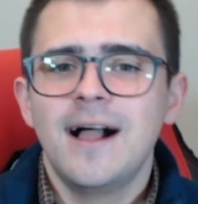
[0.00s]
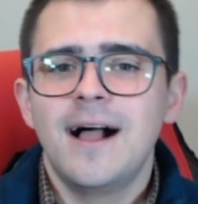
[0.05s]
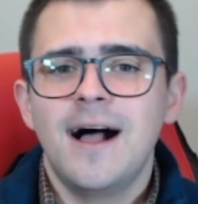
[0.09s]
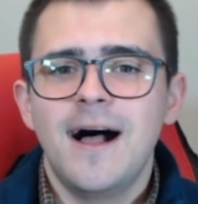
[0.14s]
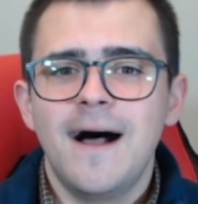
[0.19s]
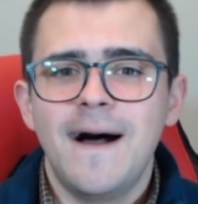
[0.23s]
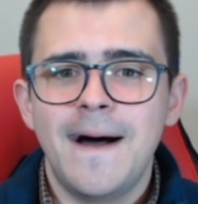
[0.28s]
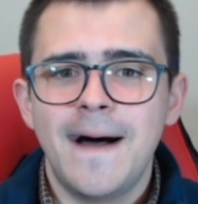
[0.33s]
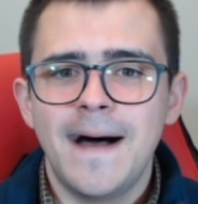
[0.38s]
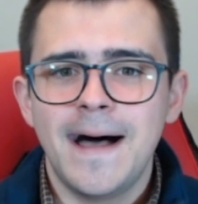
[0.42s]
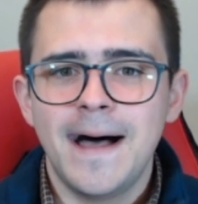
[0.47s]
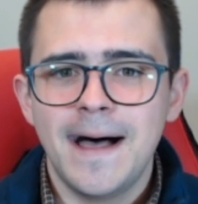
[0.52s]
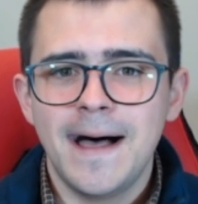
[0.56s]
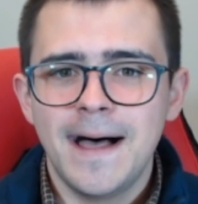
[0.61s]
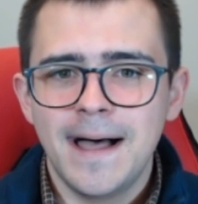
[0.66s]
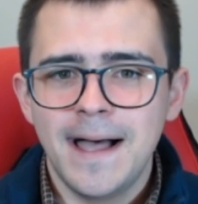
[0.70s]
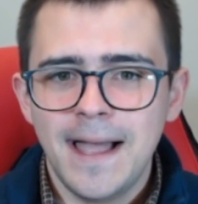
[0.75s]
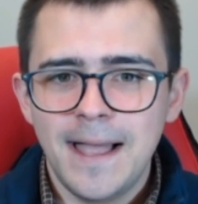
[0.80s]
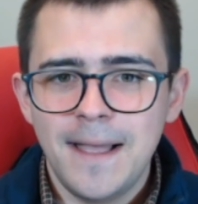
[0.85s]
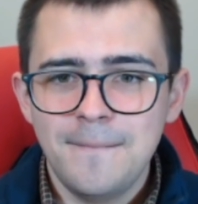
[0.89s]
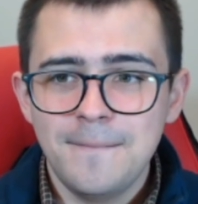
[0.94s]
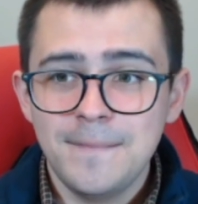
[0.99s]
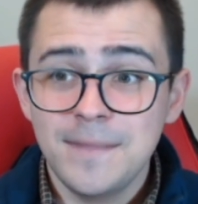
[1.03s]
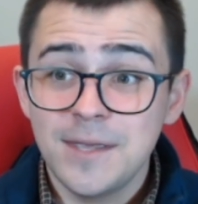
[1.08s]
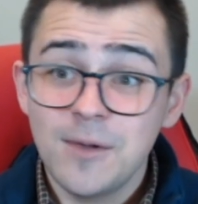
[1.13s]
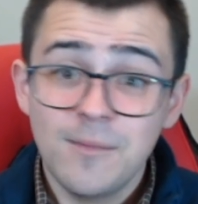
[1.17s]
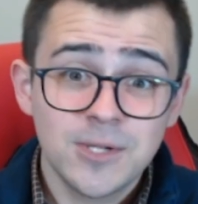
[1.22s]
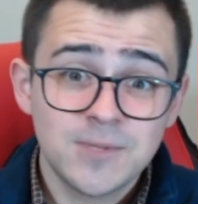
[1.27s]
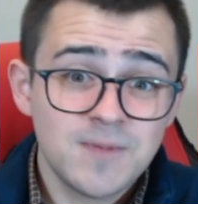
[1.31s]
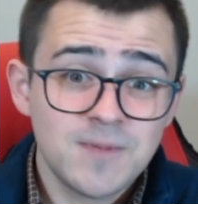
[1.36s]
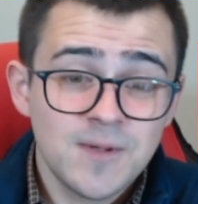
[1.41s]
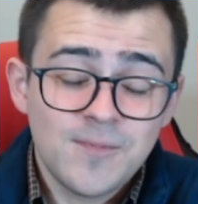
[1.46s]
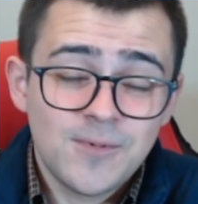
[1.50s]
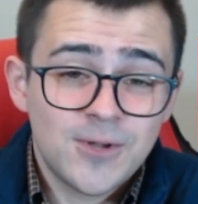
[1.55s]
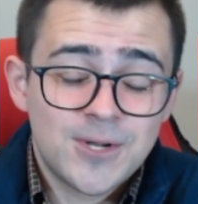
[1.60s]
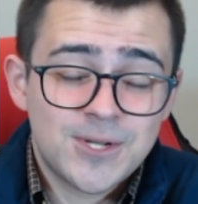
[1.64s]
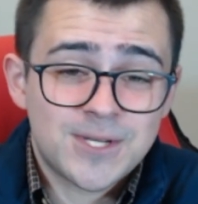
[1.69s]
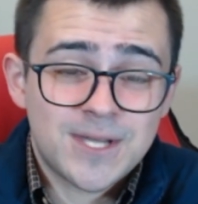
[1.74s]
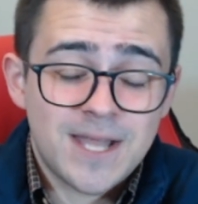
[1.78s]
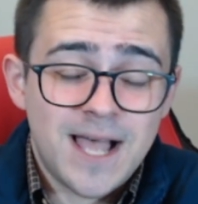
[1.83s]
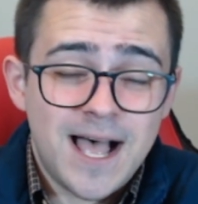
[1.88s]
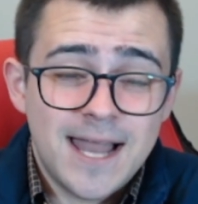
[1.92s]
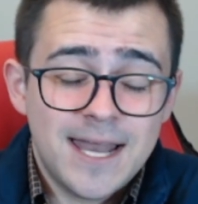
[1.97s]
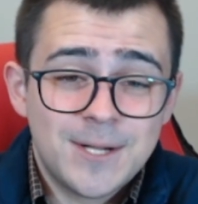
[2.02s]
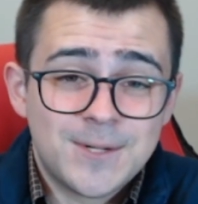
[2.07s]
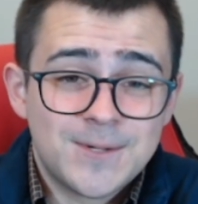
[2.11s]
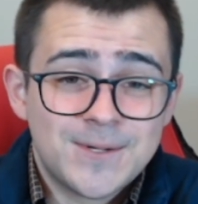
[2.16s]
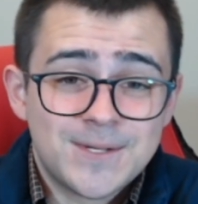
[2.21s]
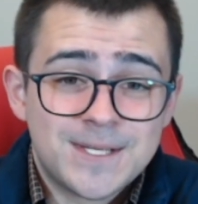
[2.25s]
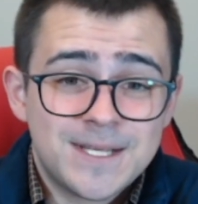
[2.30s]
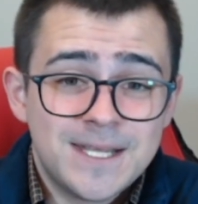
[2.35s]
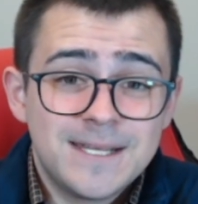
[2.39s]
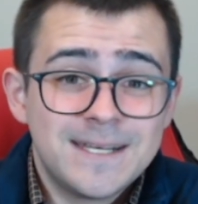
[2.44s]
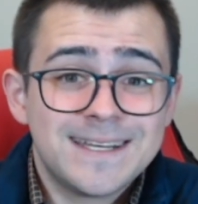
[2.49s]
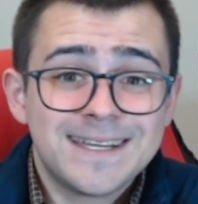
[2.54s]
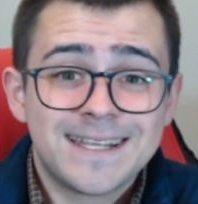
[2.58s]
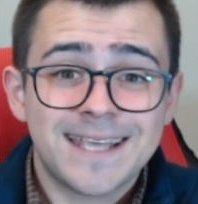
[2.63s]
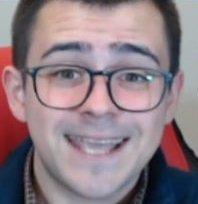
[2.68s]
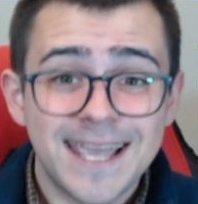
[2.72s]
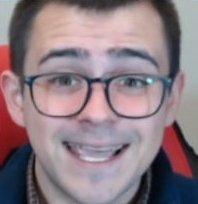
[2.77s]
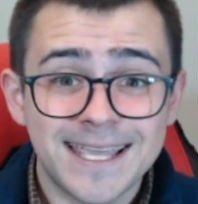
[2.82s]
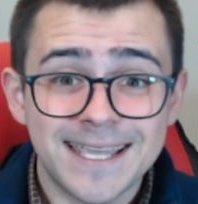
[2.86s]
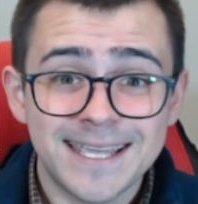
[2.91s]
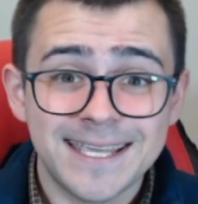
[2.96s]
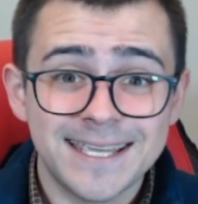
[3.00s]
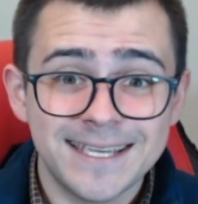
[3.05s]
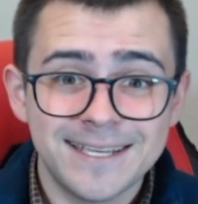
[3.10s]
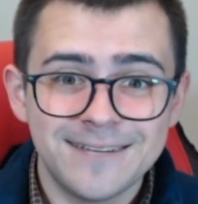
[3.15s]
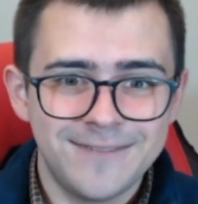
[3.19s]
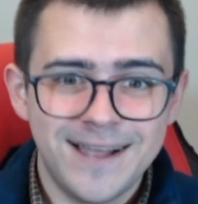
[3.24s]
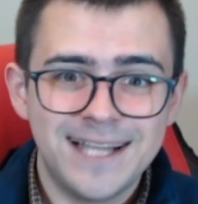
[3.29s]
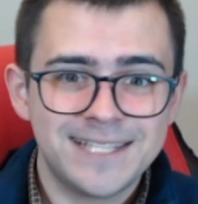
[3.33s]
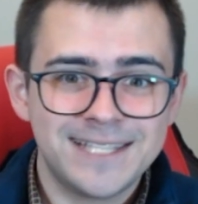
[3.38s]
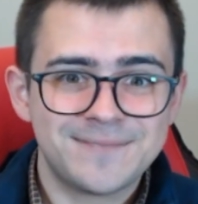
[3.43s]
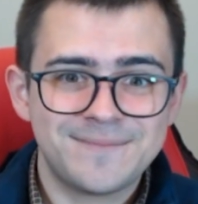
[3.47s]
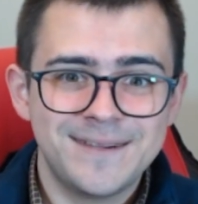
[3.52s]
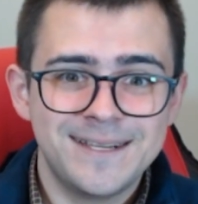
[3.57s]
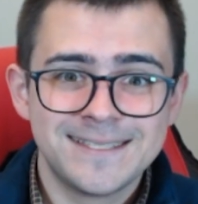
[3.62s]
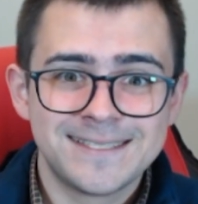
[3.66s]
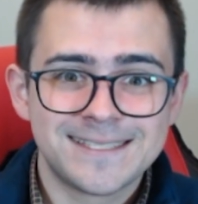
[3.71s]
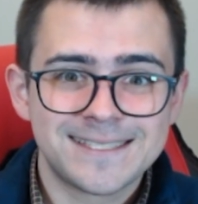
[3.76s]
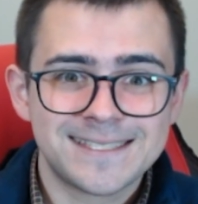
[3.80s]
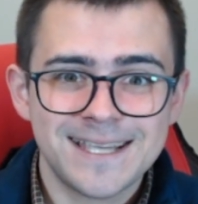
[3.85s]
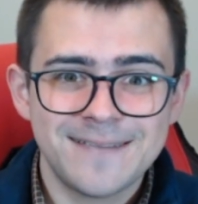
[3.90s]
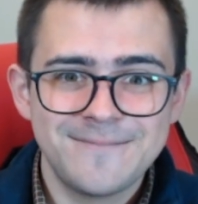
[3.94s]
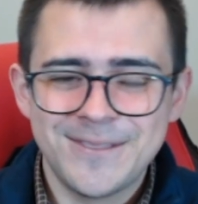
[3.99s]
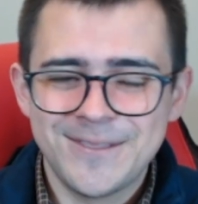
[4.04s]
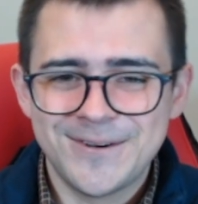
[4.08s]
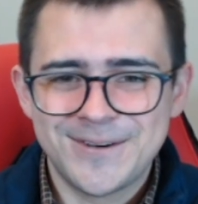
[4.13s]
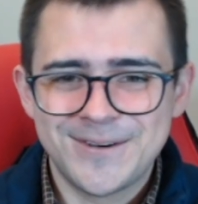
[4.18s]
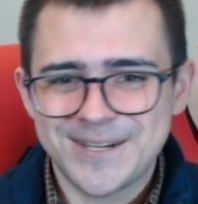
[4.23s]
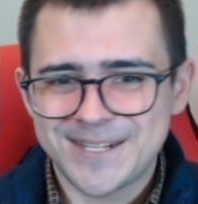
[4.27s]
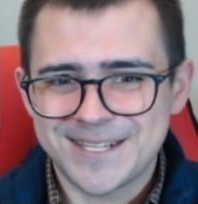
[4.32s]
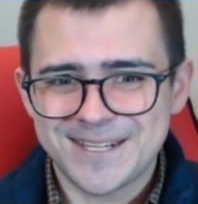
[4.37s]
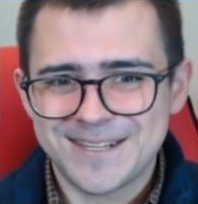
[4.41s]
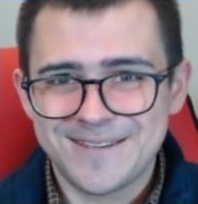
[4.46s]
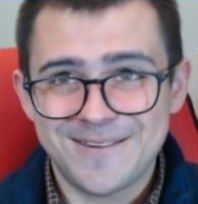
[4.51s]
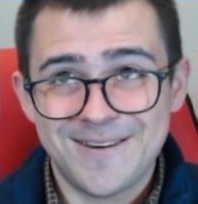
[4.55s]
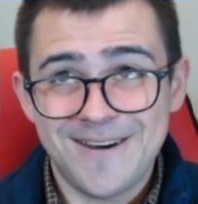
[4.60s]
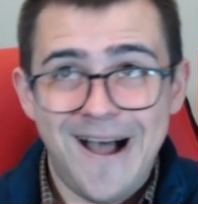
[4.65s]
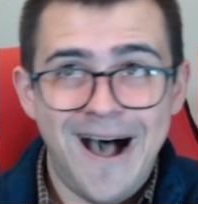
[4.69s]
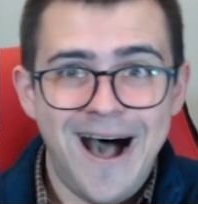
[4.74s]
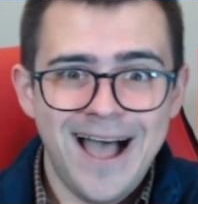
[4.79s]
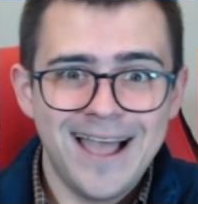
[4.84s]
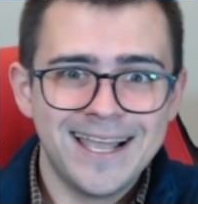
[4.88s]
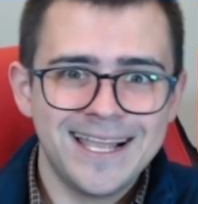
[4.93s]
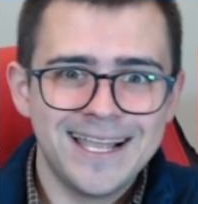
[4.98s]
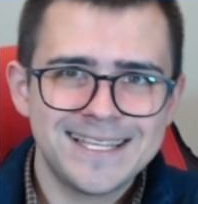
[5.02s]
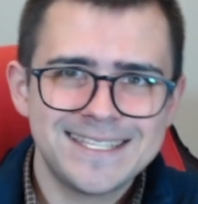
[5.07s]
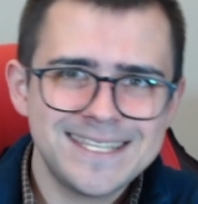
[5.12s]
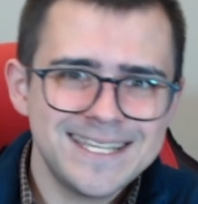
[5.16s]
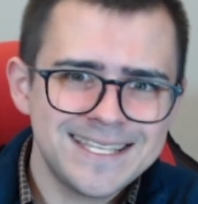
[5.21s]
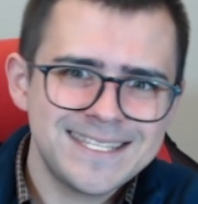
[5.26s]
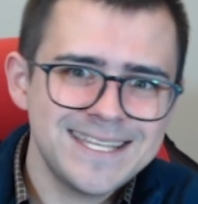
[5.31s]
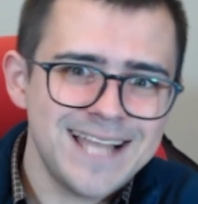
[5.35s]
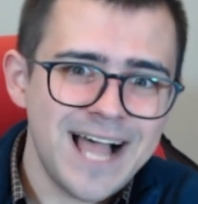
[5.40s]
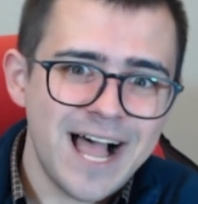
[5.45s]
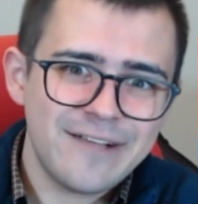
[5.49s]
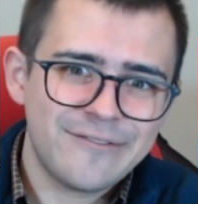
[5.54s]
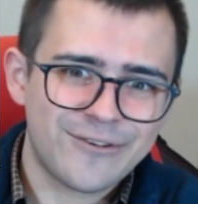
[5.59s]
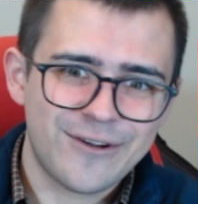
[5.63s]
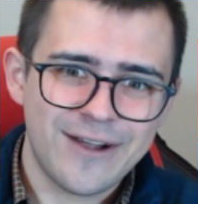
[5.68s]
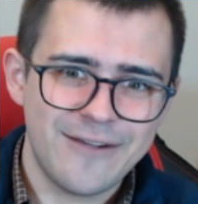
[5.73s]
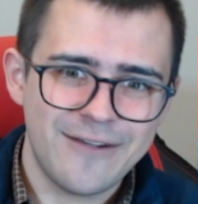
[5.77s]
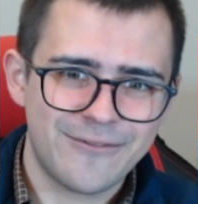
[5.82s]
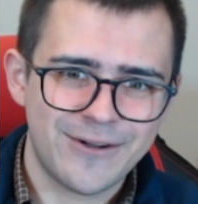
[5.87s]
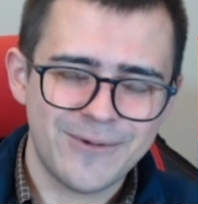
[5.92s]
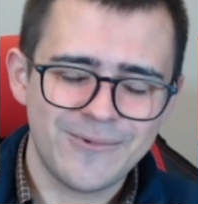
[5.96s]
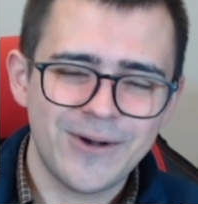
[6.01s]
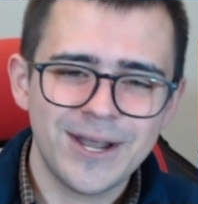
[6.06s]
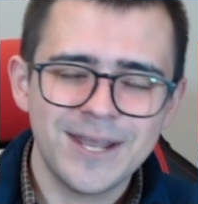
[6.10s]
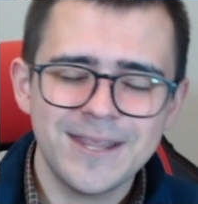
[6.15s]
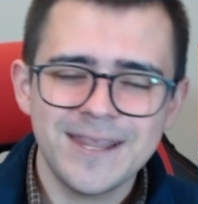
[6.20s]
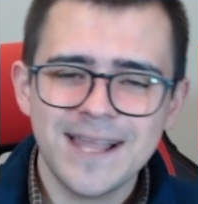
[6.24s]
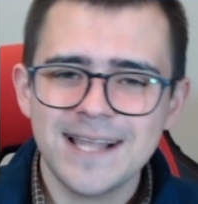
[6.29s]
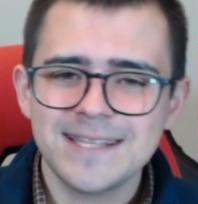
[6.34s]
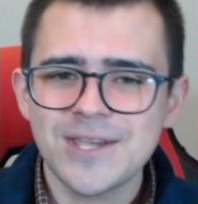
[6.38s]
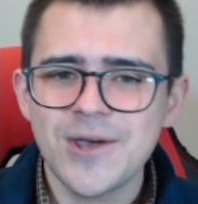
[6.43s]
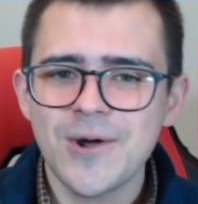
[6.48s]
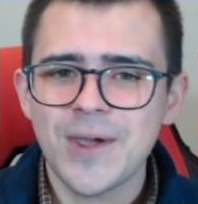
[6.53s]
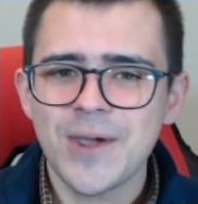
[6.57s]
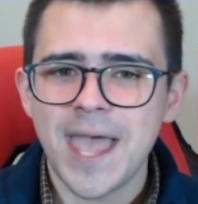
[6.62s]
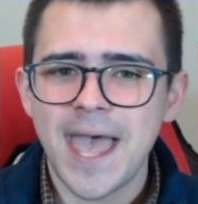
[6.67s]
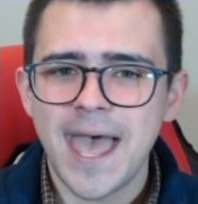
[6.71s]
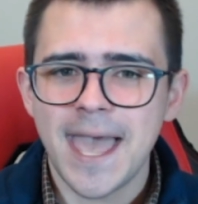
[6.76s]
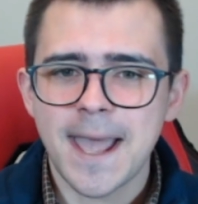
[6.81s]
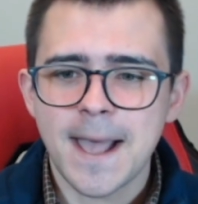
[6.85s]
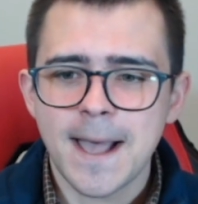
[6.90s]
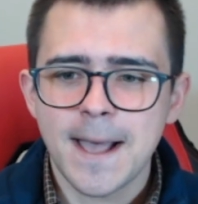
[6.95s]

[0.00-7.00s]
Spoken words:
Most people are just not interested in kinky investments. I mean, they're not. It's not for everyone, and that's okay.